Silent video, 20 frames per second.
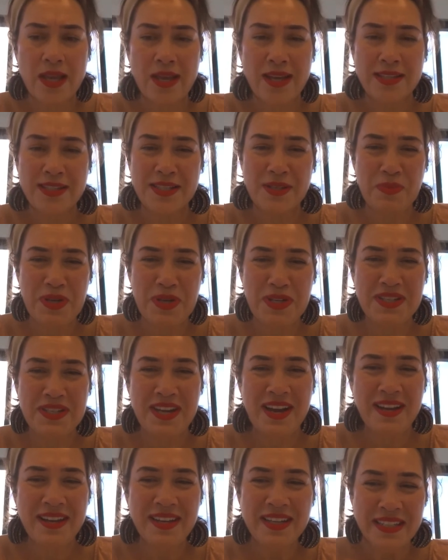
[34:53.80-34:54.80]
It's a big
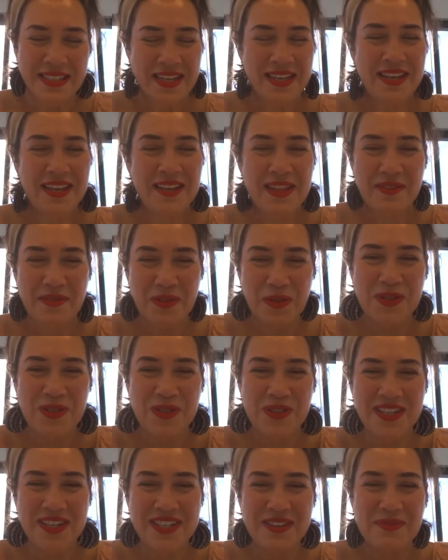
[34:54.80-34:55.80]
target and they've all
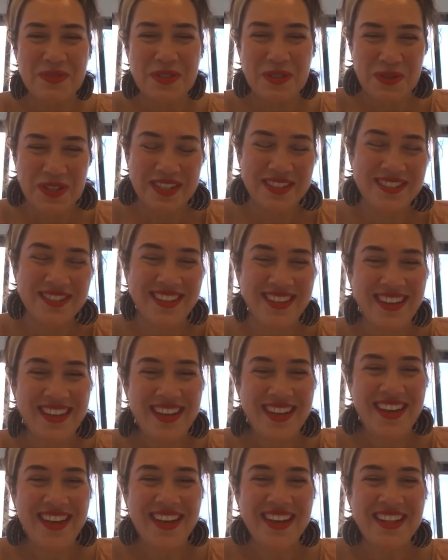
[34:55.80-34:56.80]
signed up to it.
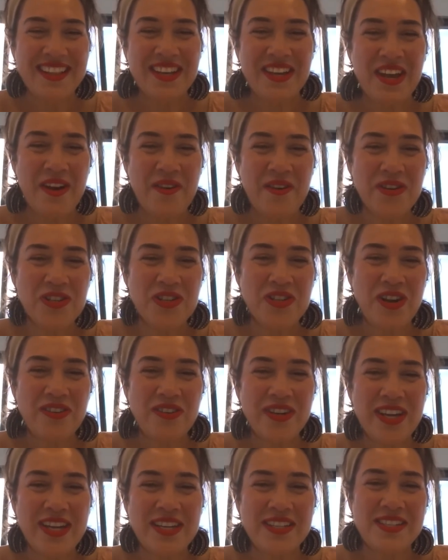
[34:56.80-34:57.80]
The current
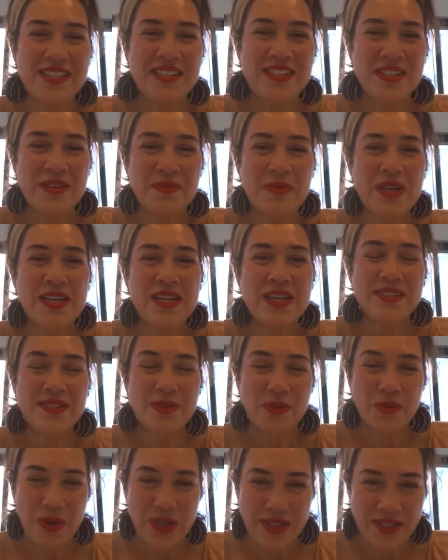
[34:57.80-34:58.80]
childcare system is
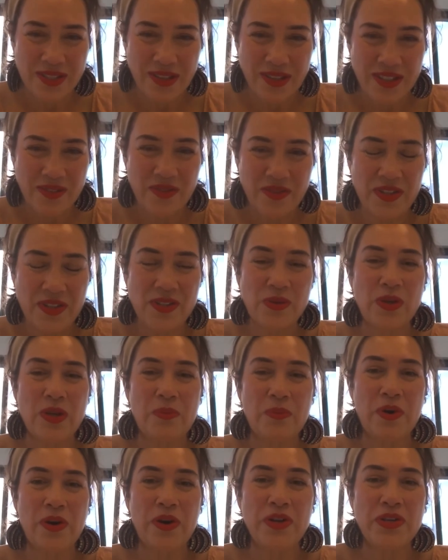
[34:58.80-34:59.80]
a one-size-fits-all
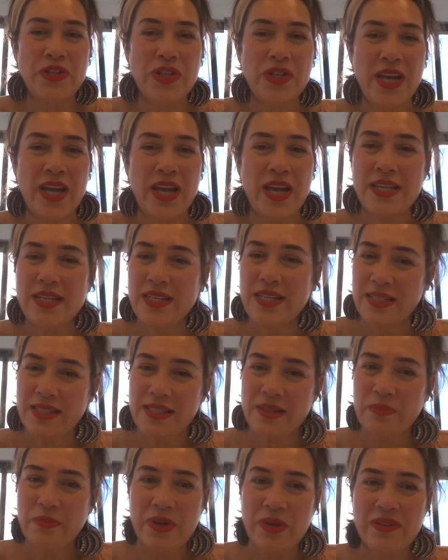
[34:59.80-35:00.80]
approach and it
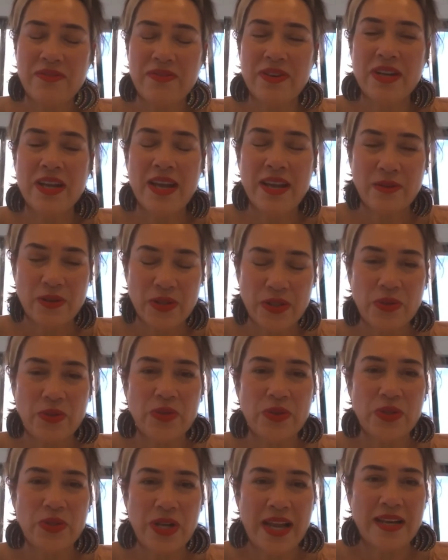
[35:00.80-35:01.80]
doesn't benefit our
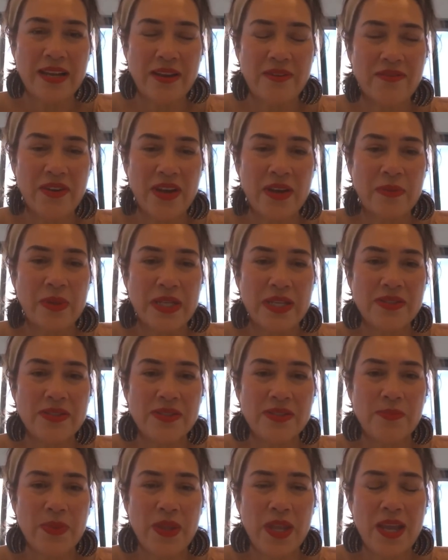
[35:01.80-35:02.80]
children and our families.
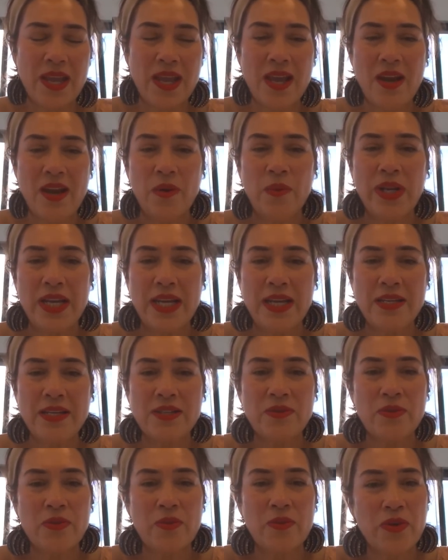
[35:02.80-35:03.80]
We need
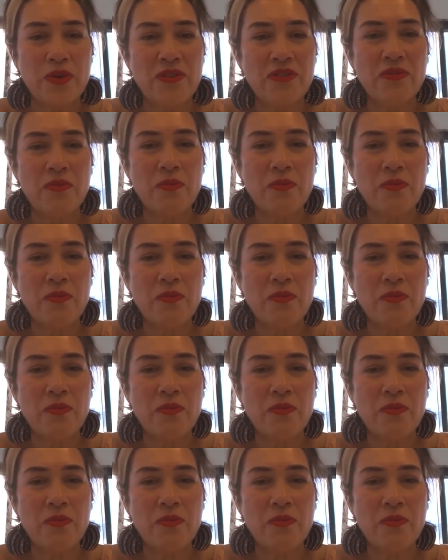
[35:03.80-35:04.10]
to remove